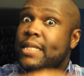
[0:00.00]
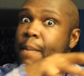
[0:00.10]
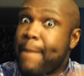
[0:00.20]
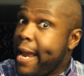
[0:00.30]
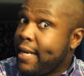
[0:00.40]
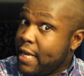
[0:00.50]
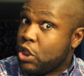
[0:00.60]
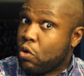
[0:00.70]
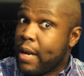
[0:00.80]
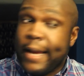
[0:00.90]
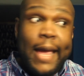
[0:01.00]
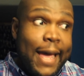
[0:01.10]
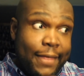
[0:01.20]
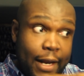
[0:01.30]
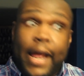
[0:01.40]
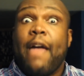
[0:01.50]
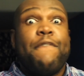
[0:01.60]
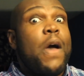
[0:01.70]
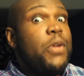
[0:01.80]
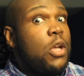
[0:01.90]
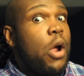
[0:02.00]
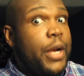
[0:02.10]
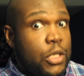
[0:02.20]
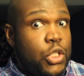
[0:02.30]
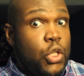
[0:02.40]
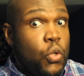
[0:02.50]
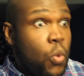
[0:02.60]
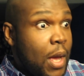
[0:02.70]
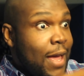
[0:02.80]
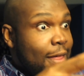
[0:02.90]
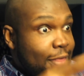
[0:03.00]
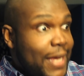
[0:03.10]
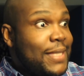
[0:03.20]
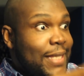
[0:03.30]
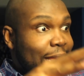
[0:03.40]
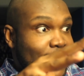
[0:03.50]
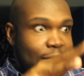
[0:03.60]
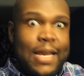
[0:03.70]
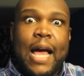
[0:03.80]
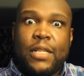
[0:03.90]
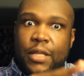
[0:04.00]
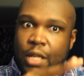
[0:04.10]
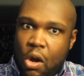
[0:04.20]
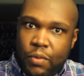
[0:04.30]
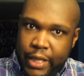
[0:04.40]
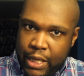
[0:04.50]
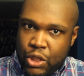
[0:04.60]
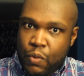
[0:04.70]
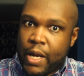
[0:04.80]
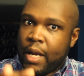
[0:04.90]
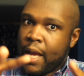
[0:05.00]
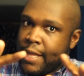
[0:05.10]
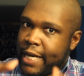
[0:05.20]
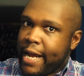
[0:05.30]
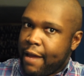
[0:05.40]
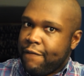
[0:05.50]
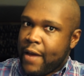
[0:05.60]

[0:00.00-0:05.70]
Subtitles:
the main Easter egg that I have found in Guardians 2, this is not the only Easter egg that I have